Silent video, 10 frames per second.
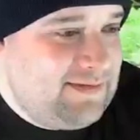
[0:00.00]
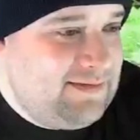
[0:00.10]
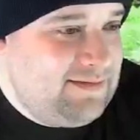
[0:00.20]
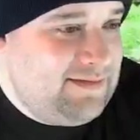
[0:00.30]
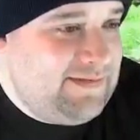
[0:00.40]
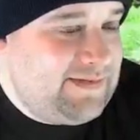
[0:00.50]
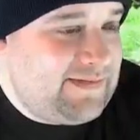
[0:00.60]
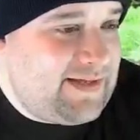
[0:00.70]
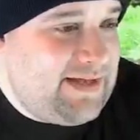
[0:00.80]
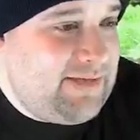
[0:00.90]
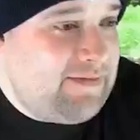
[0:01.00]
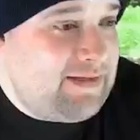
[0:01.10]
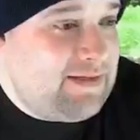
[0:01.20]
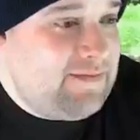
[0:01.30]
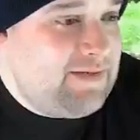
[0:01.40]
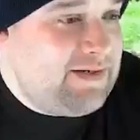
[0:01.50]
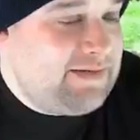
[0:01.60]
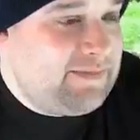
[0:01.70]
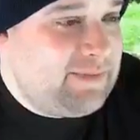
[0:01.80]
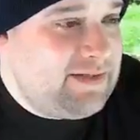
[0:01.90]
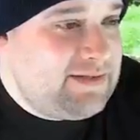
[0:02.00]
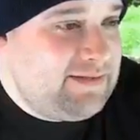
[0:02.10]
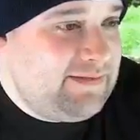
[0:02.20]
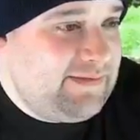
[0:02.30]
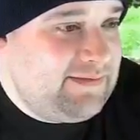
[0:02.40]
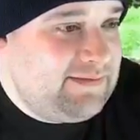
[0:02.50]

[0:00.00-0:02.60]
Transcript: He says, I have and I love their expeditions.